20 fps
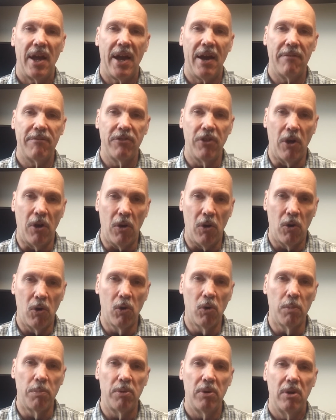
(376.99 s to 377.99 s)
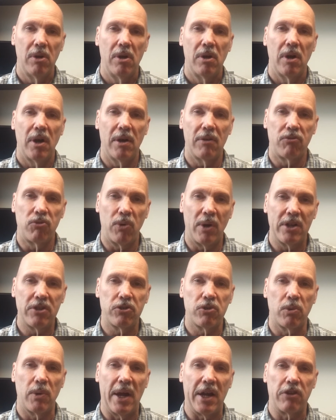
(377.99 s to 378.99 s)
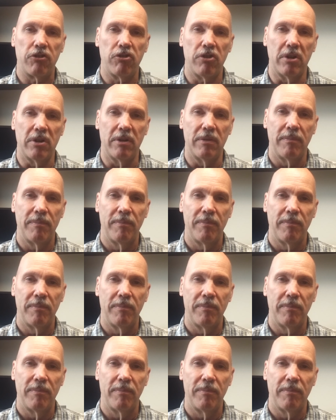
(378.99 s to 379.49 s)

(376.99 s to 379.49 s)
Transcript: have the hope of resurrection.